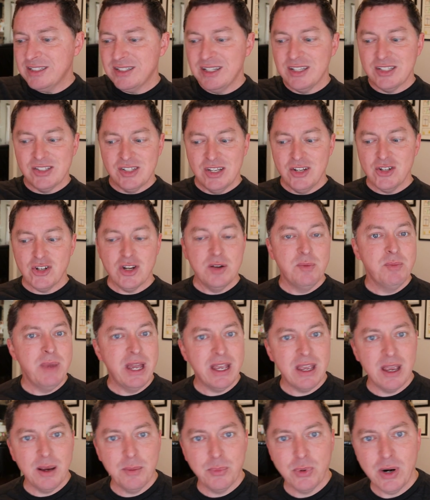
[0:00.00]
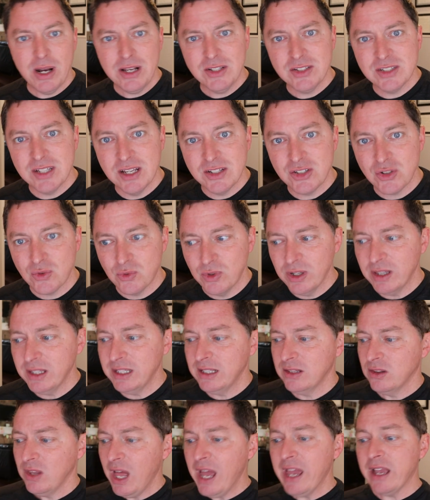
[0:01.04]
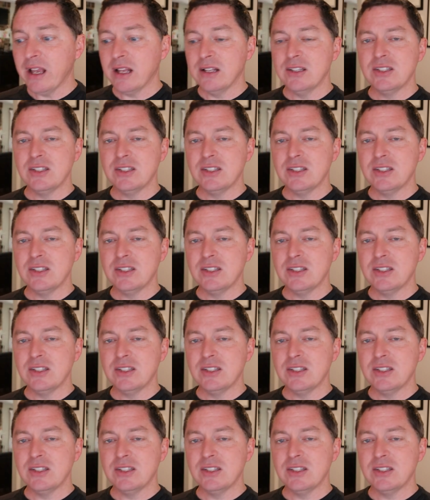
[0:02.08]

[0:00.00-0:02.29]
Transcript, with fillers: decision-making process really like?